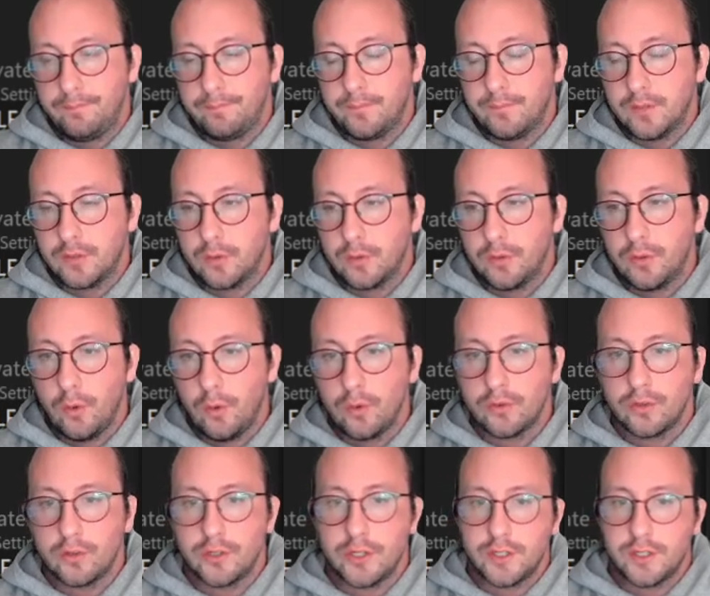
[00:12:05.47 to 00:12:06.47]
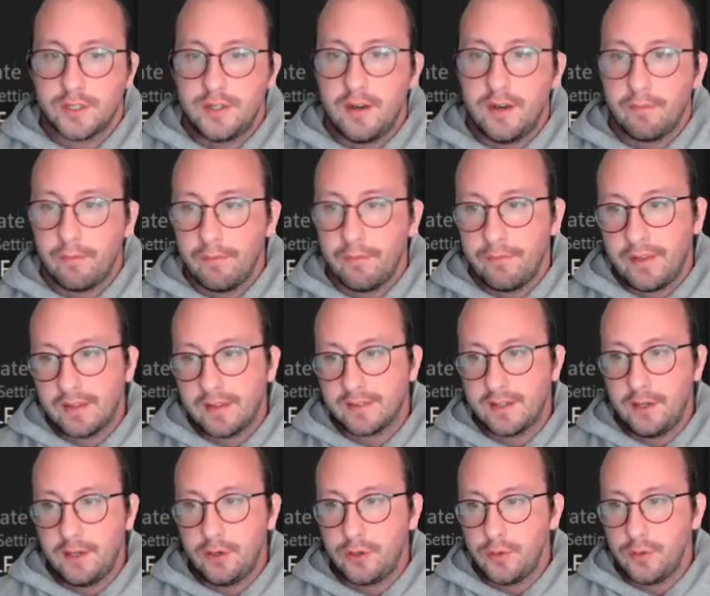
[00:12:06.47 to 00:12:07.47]
so those are just different things that
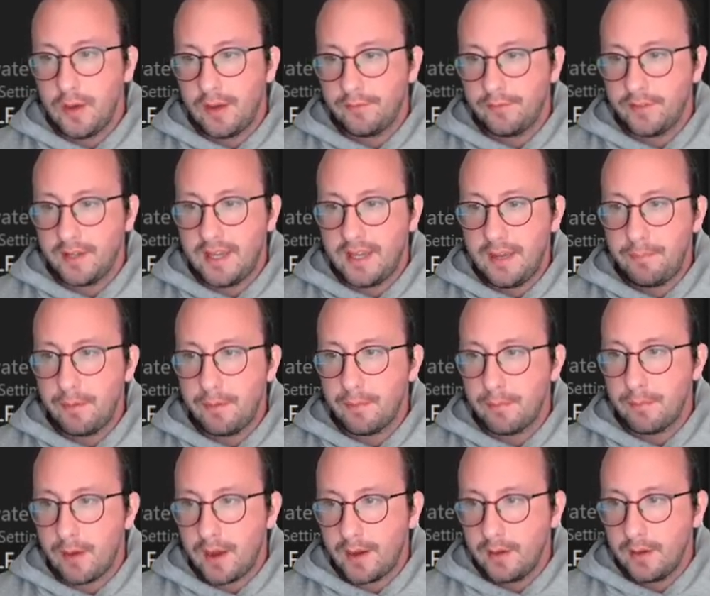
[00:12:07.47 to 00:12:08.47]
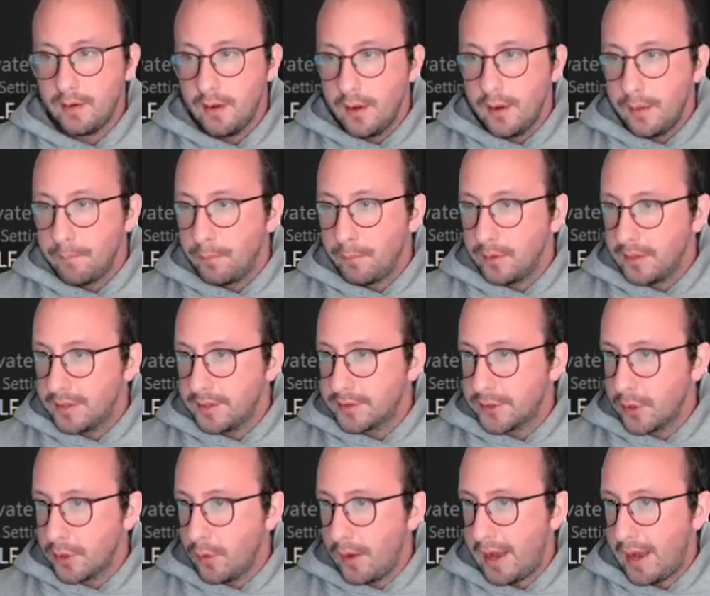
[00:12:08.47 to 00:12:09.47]
you do have to keep in mind. But let's
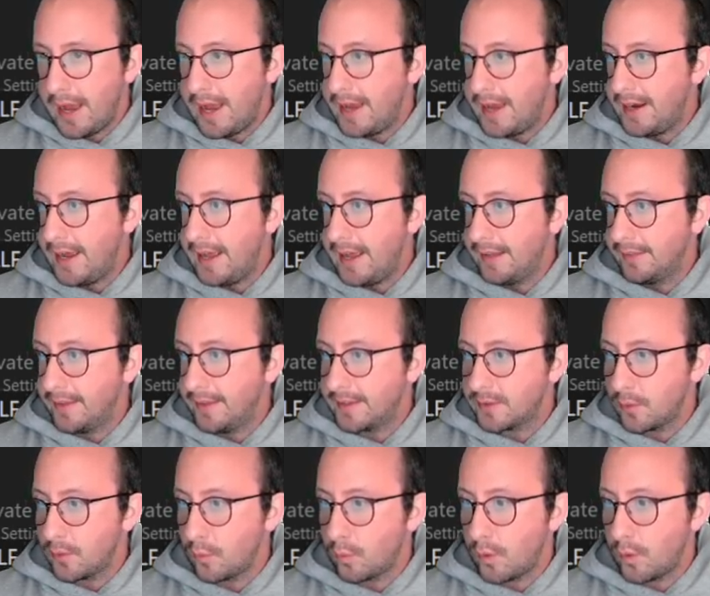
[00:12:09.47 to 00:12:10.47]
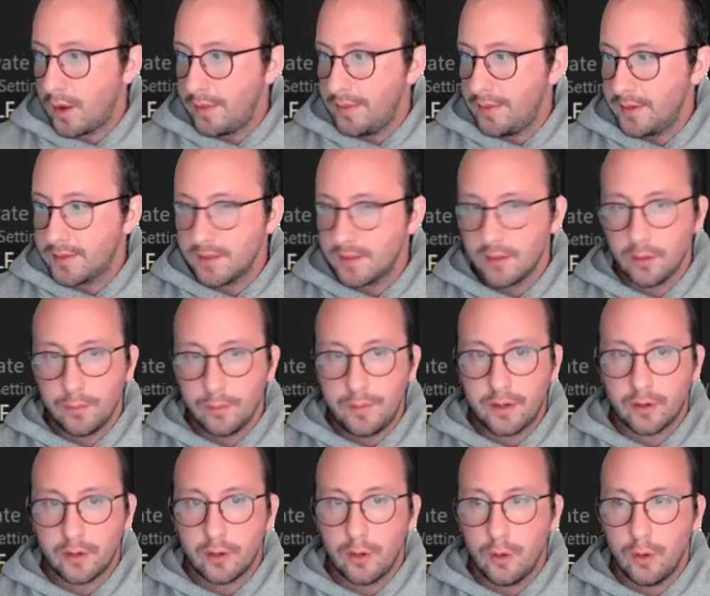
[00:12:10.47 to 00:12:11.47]
go ahead and let's run this little bit
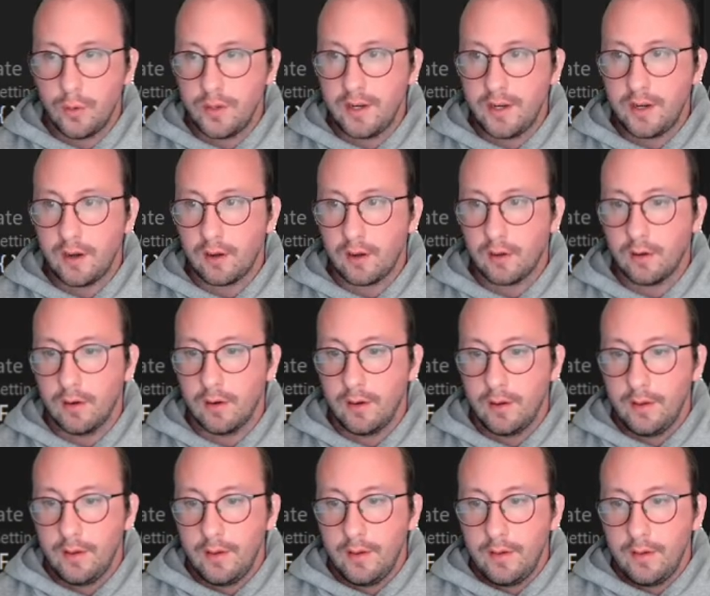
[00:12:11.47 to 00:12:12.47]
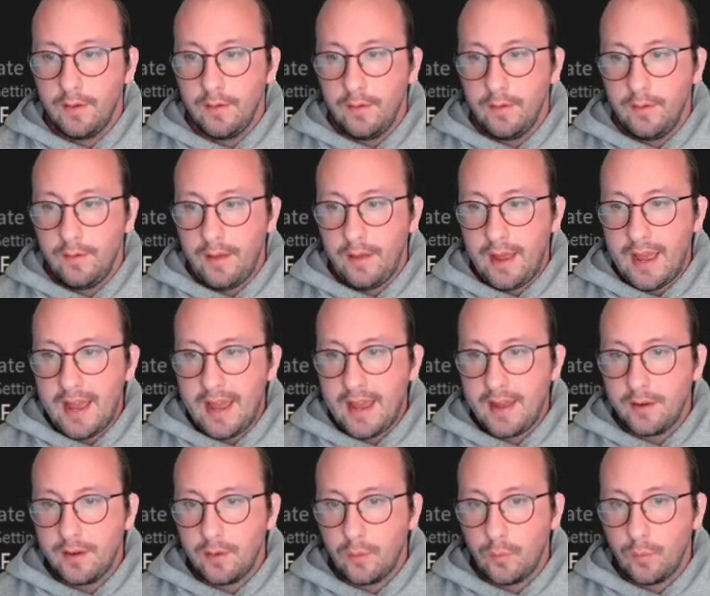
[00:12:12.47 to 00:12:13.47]
of code here
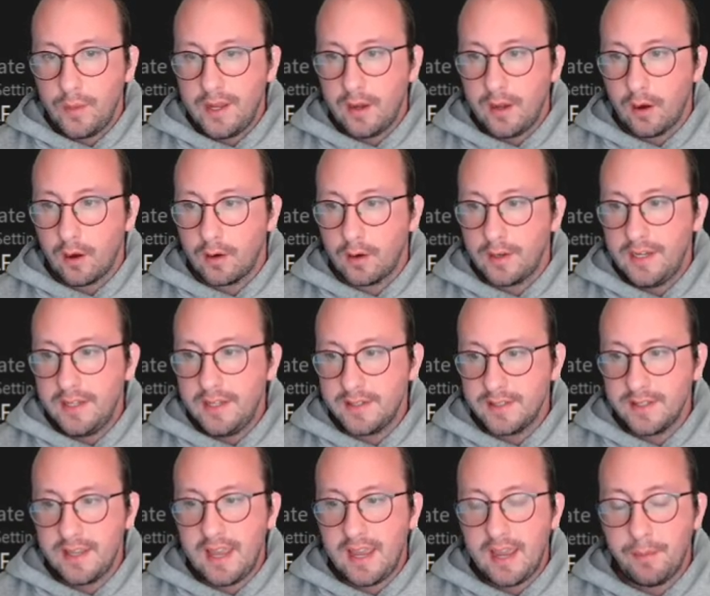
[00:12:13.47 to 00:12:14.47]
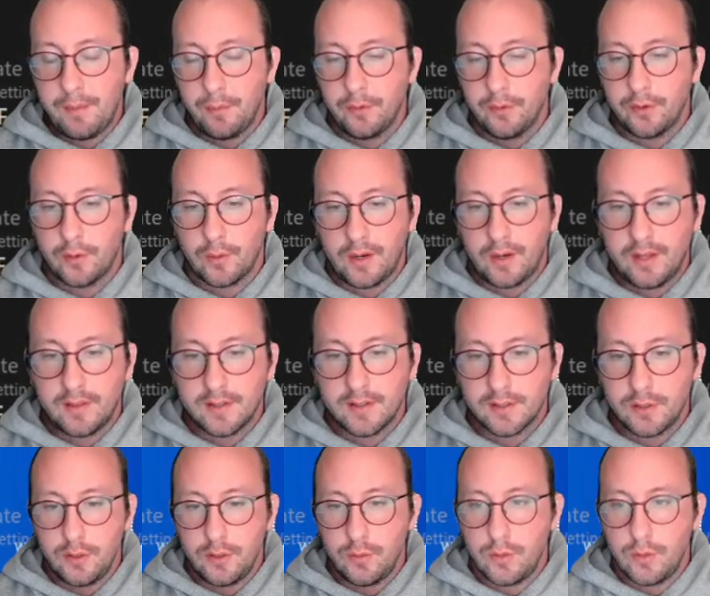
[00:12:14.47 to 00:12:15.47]
and we are easily able to create this
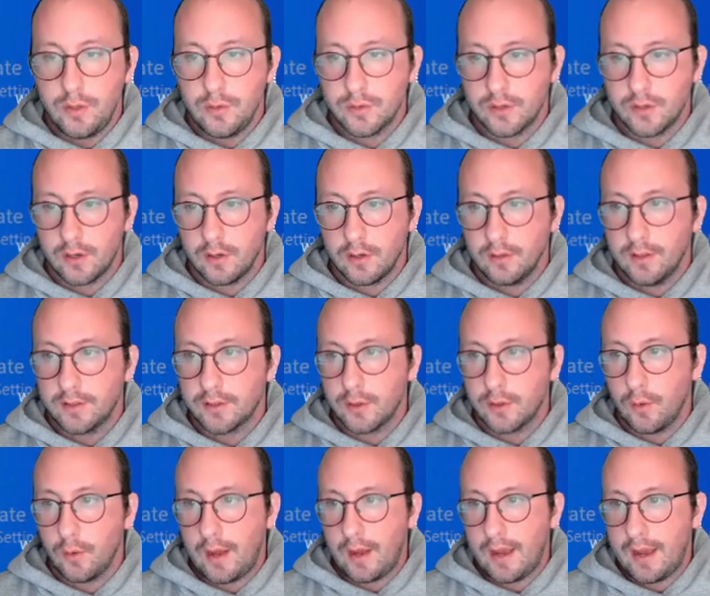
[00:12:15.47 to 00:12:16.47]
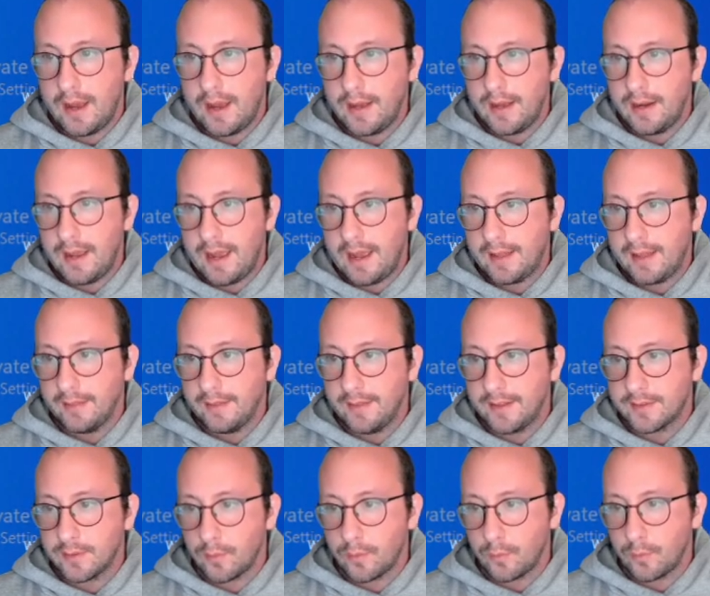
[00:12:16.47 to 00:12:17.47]
user. Let's go ahead and
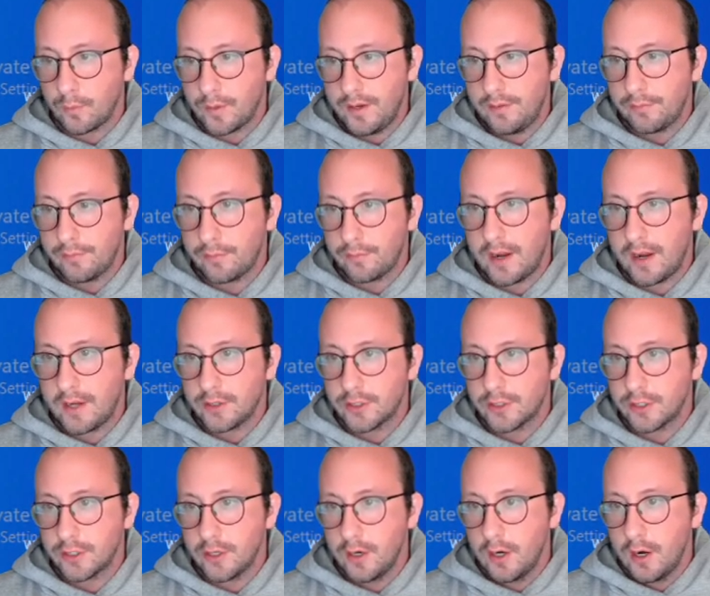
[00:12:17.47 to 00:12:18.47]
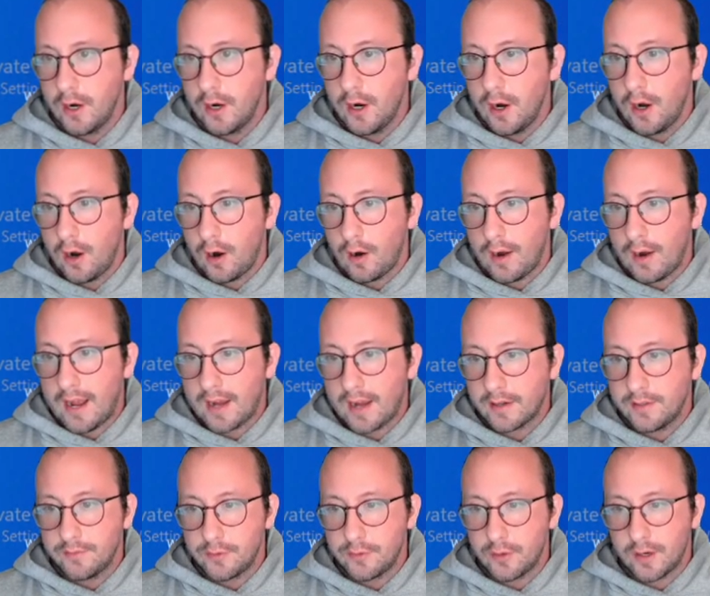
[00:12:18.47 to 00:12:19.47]
let's refresh our
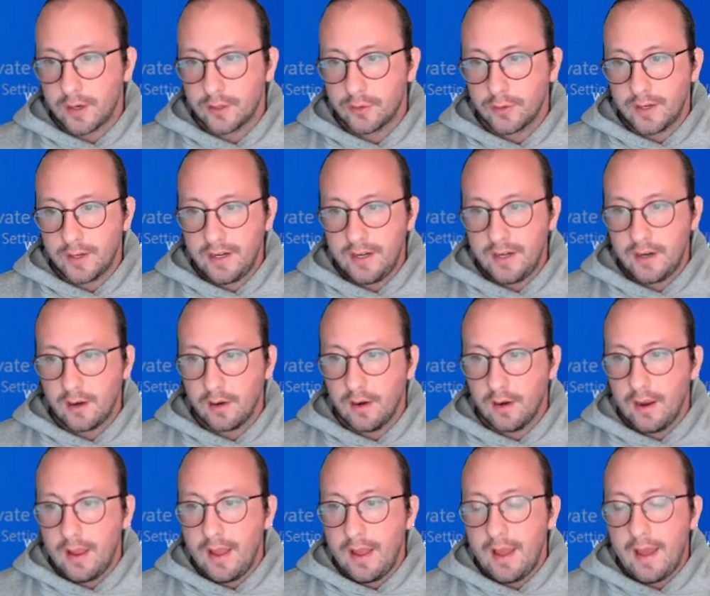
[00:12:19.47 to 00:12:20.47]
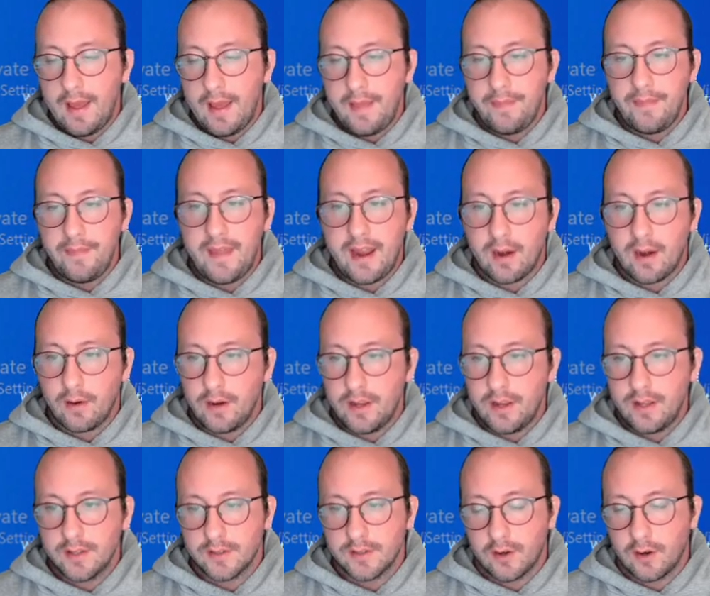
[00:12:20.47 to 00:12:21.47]
Active Directory here. And there
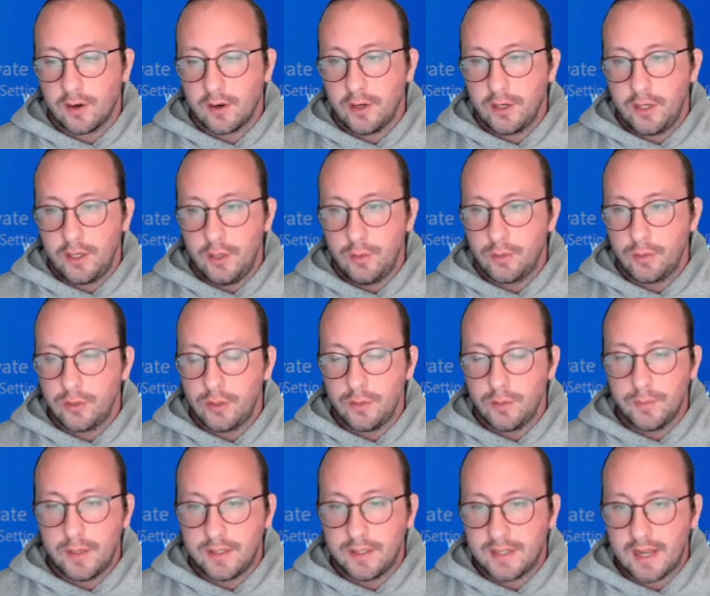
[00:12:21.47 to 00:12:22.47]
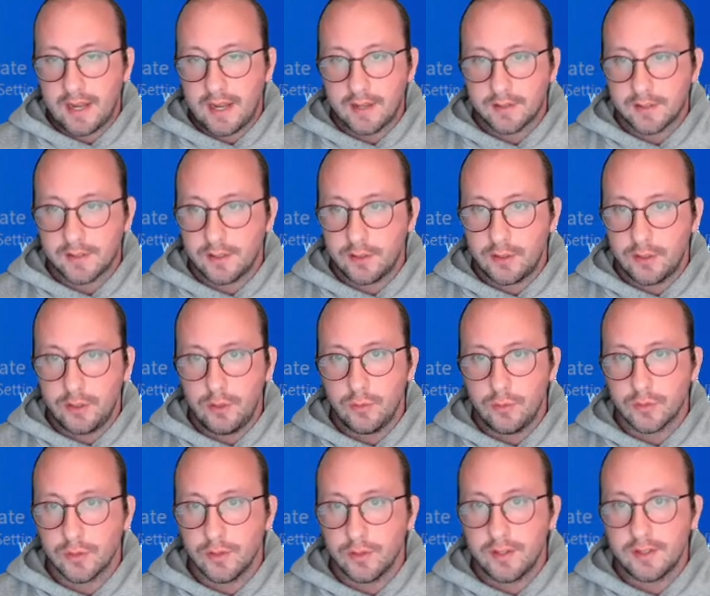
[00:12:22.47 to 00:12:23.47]
is our YouTube test too.
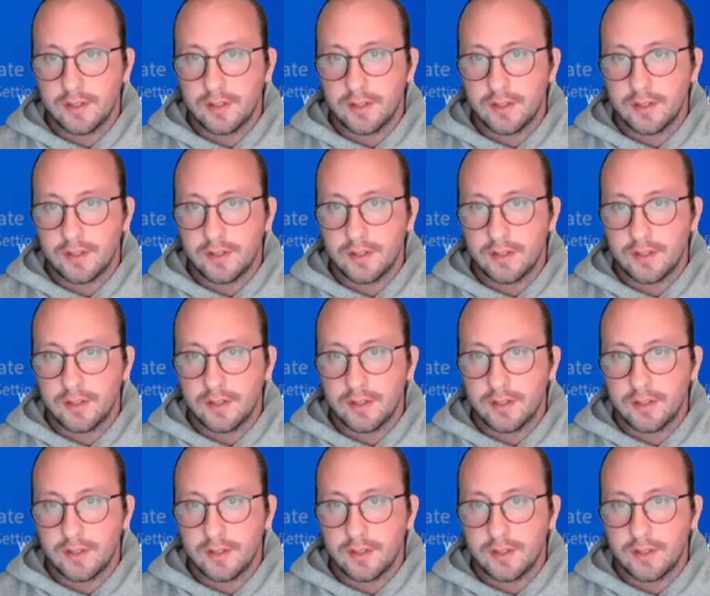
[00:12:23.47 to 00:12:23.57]
So this